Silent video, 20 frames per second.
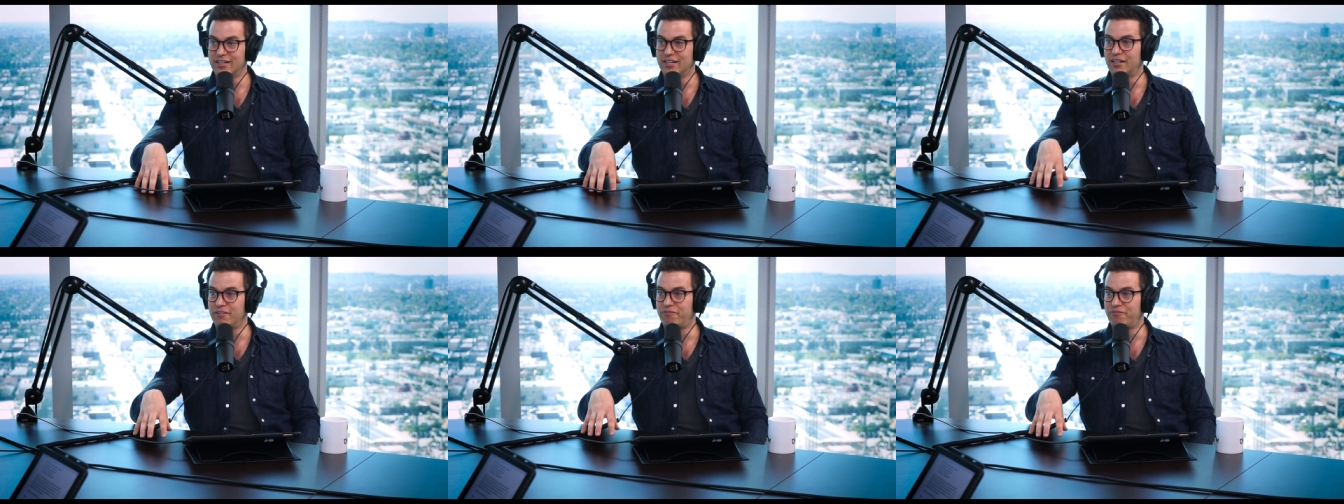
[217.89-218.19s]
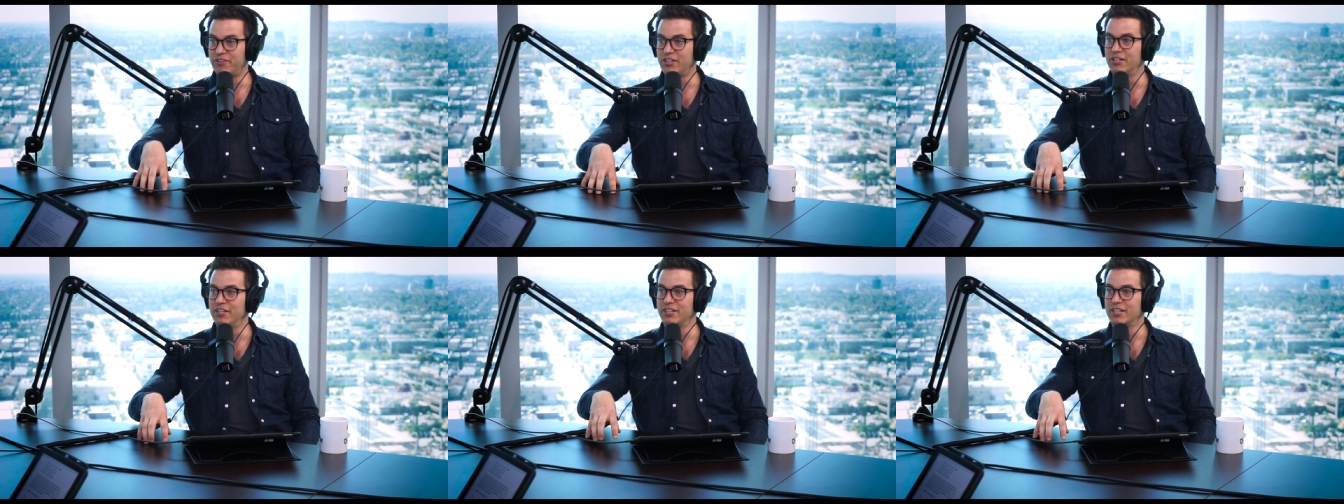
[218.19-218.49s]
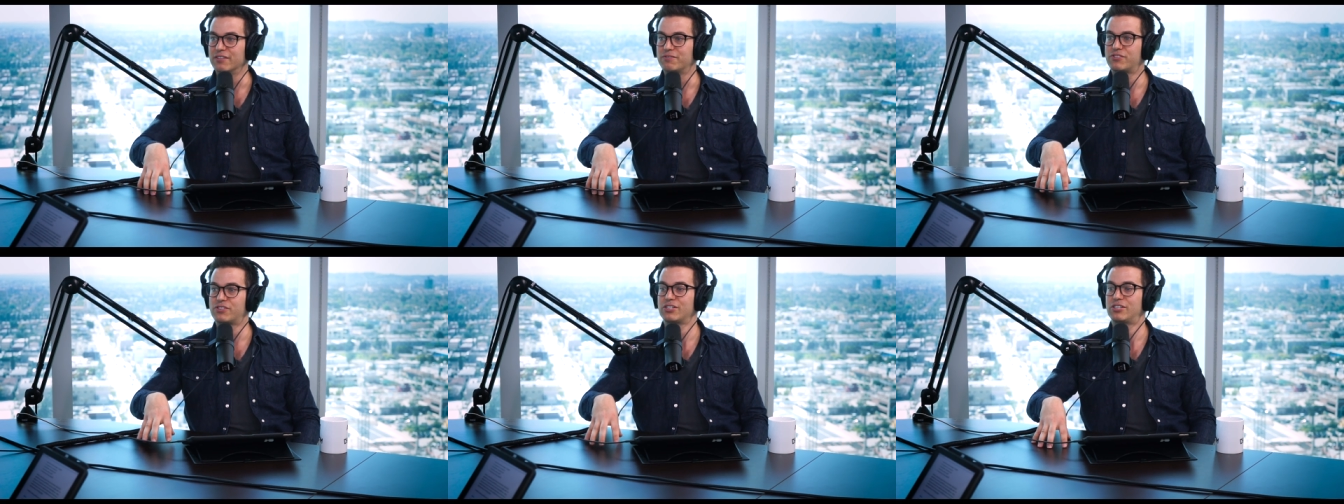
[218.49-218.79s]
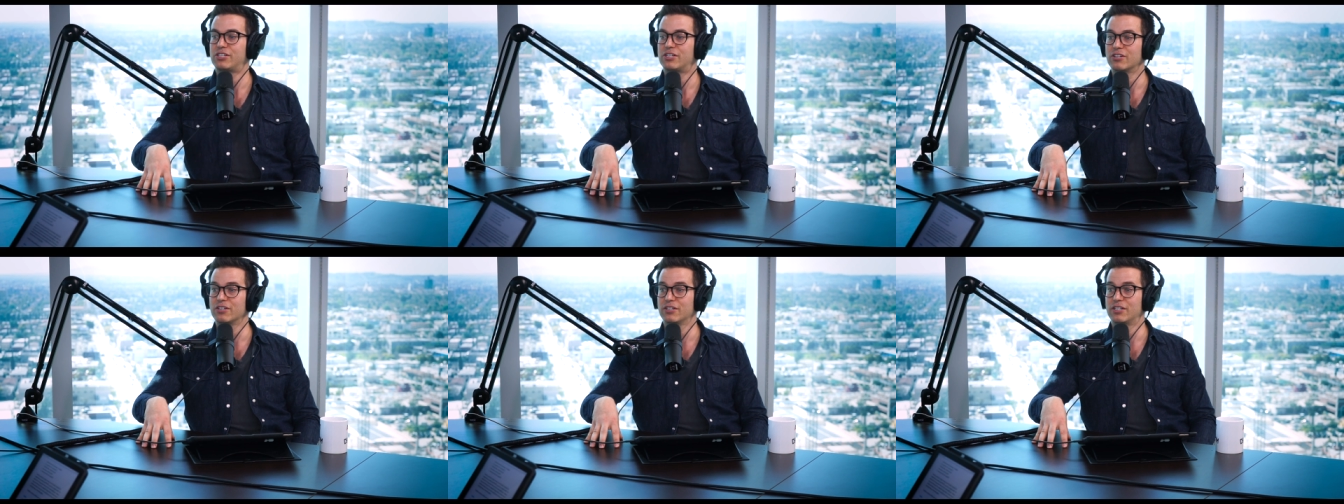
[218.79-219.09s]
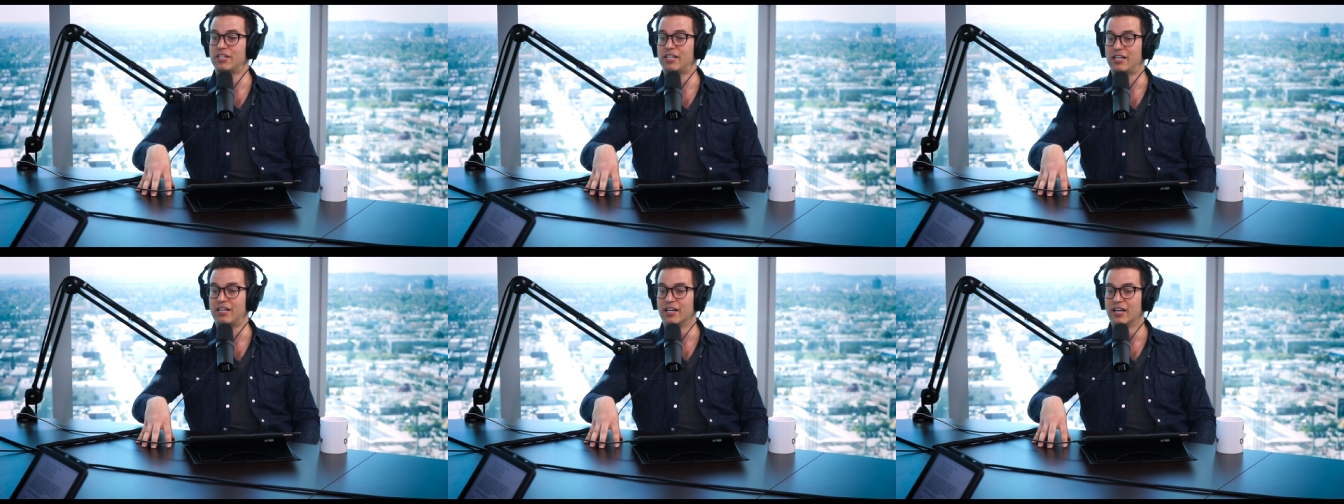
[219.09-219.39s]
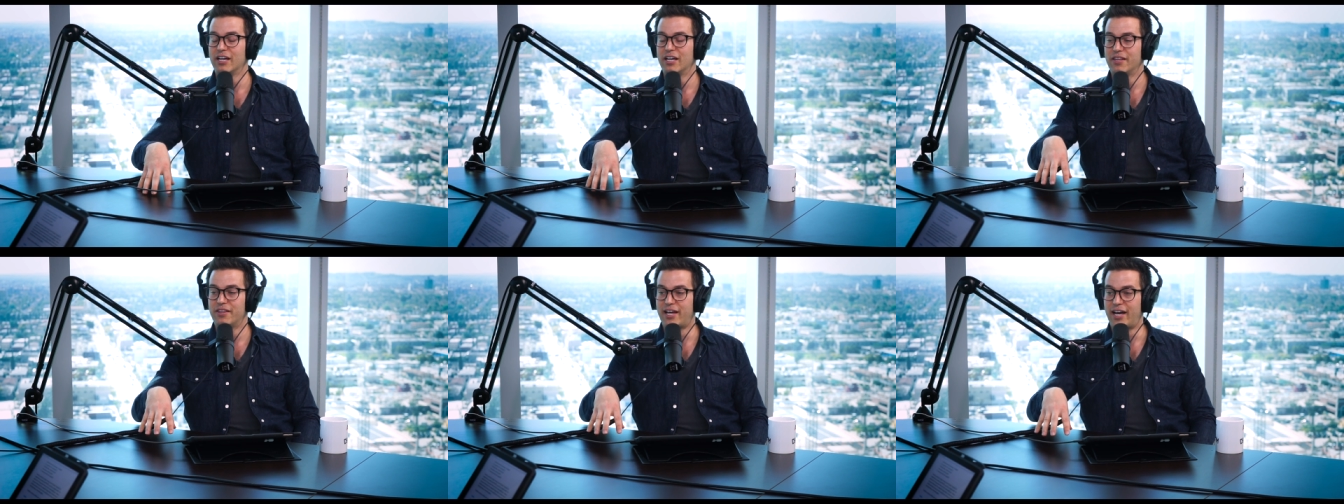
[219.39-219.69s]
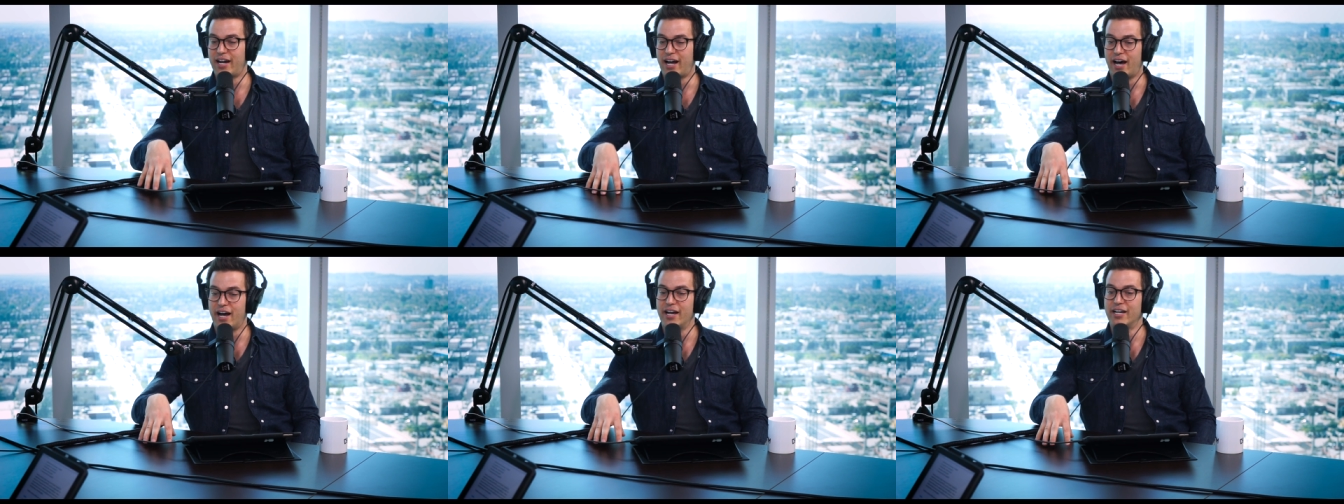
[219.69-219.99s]
a feeling of security
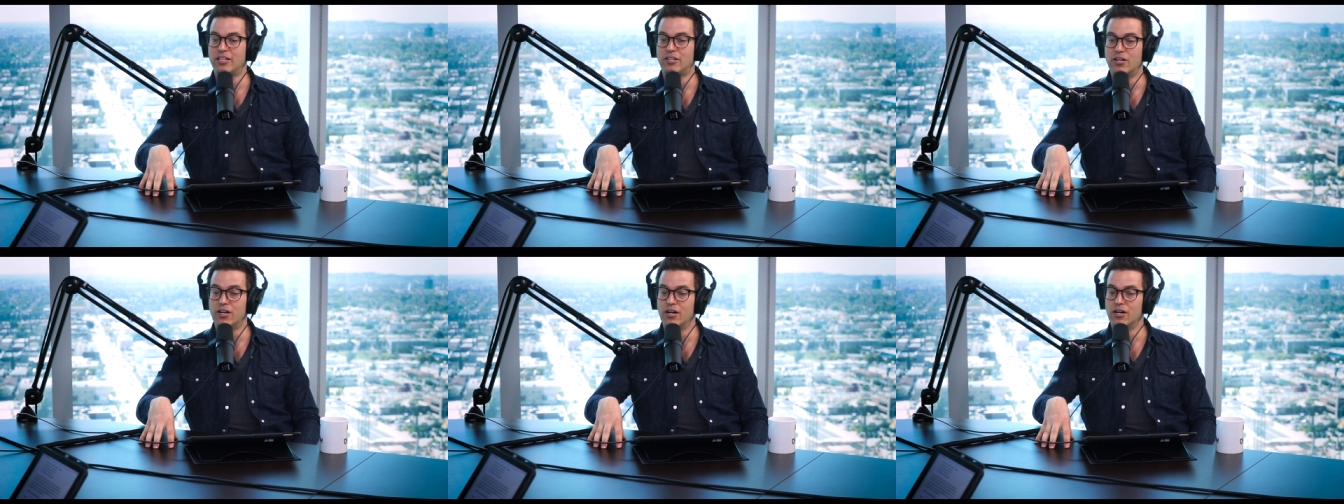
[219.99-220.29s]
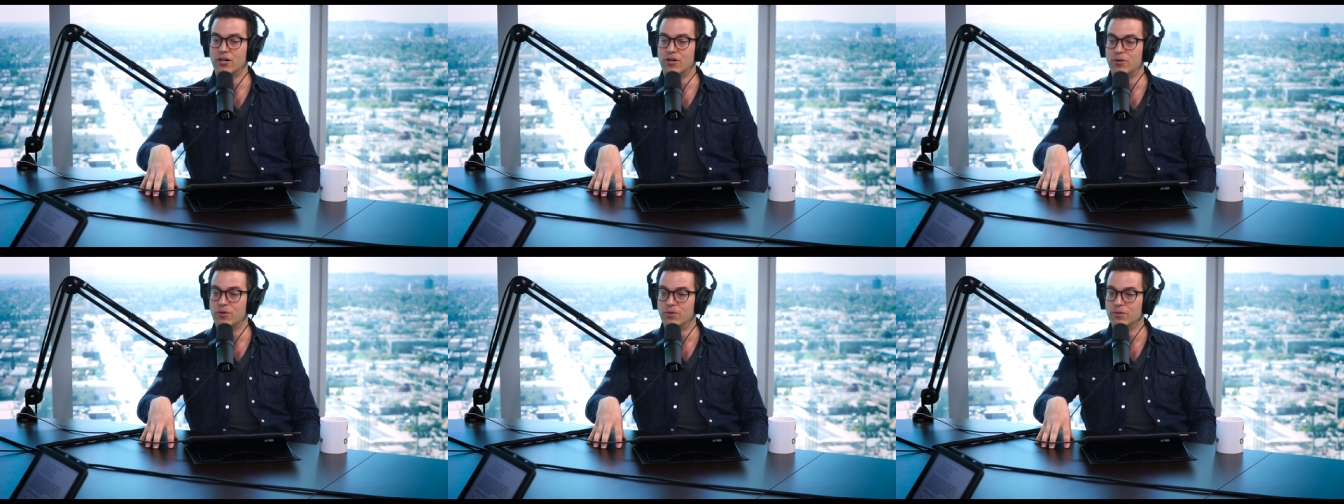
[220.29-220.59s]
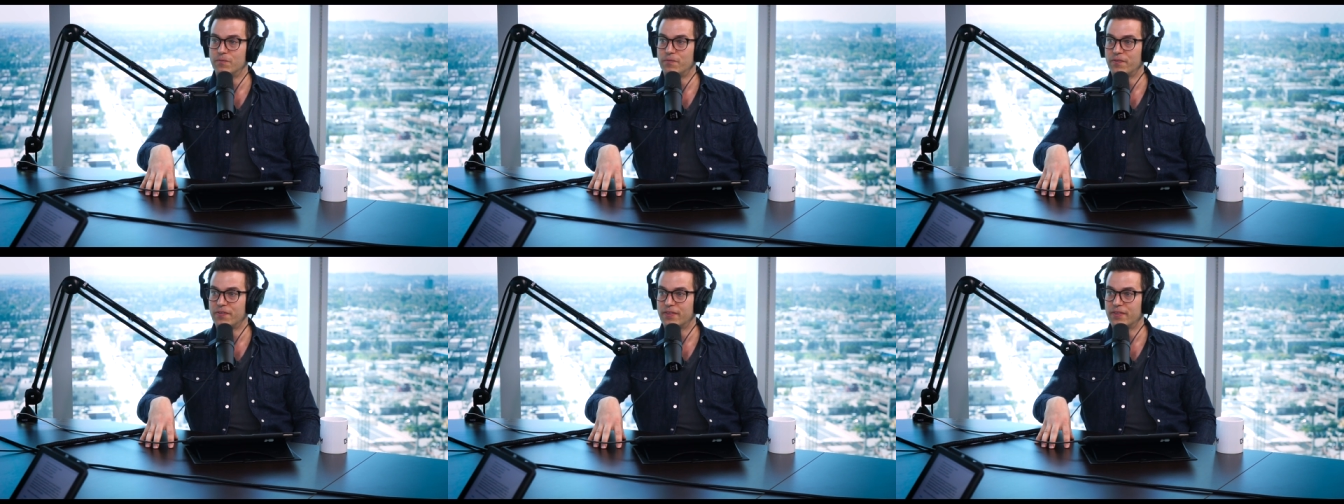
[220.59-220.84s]
that I know